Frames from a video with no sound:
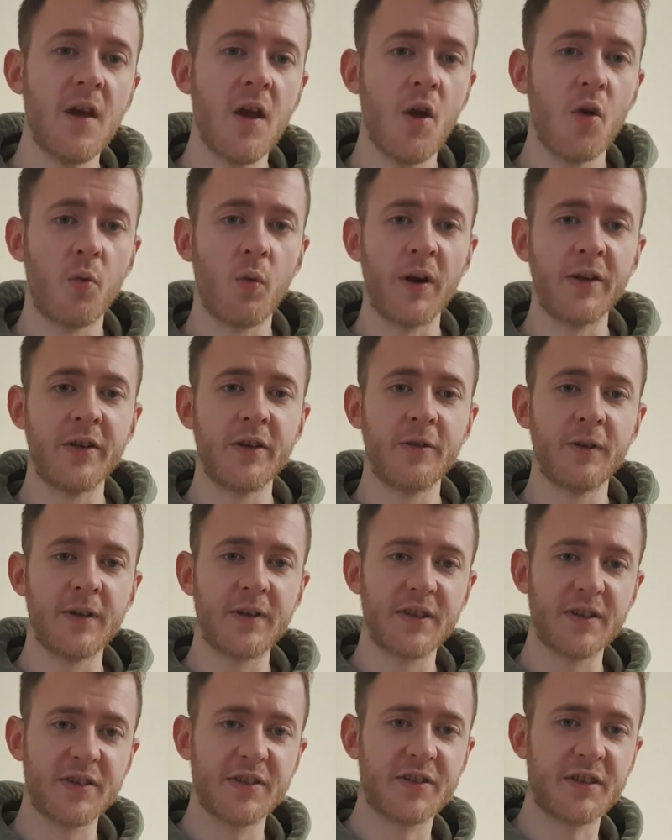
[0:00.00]
when you're in
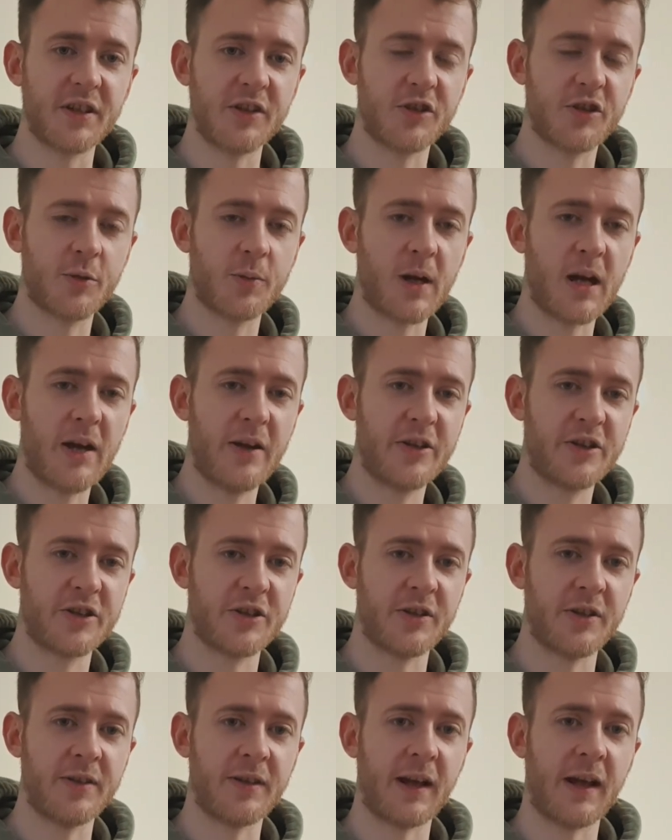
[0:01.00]
this
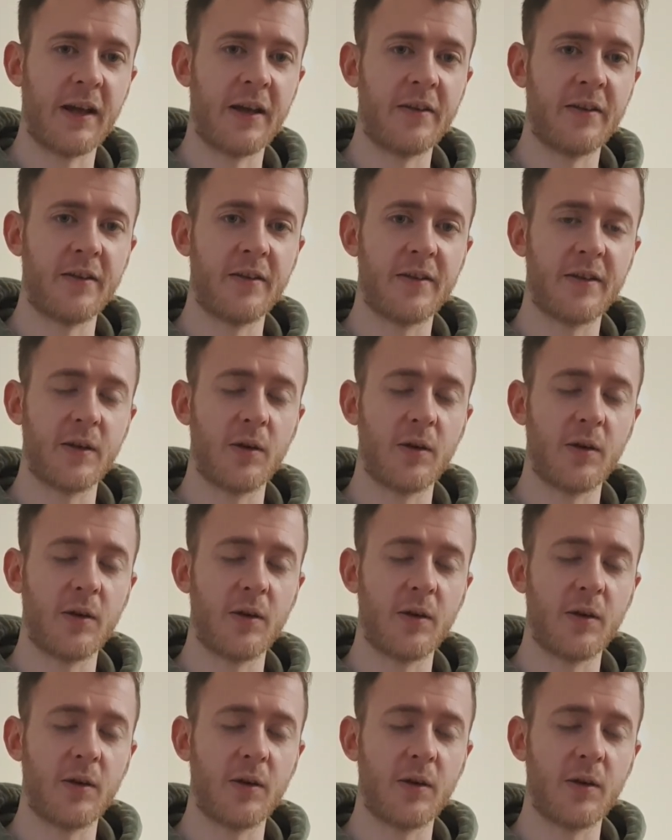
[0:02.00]
situation and